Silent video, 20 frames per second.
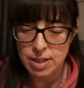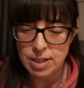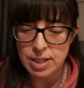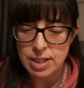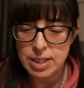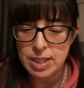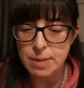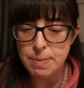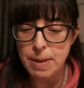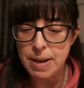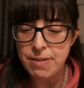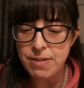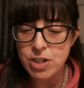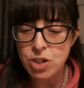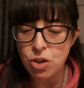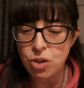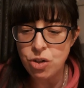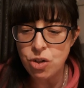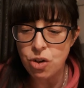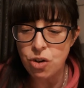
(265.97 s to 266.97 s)
Smear
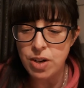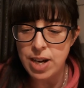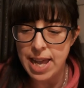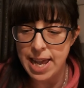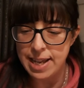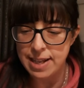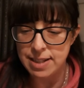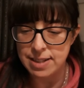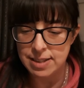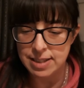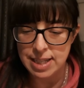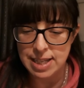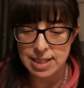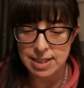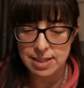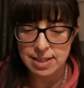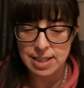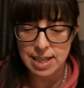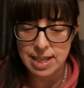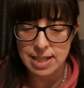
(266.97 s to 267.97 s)
it on your legs,
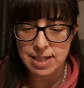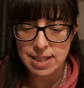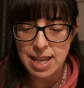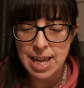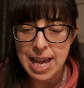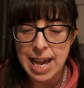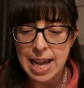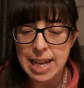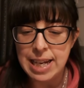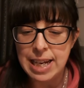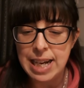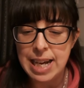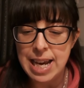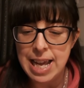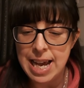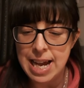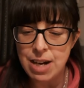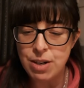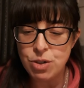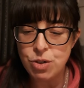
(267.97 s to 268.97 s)
it said, and
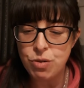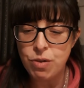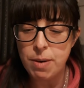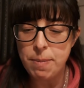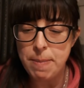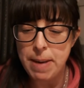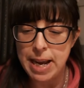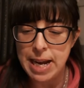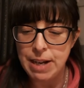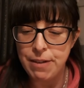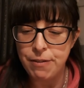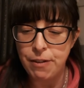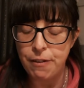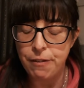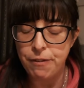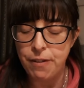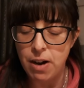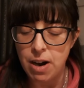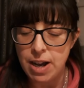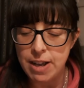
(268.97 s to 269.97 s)
allow to remain for
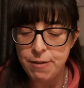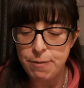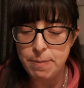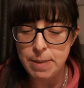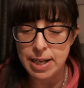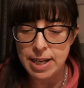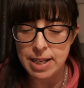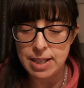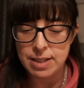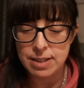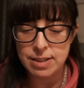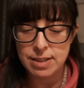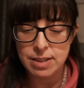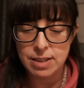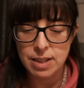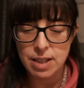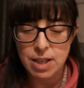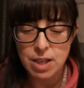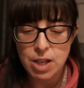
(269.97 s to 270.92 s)
five minutes.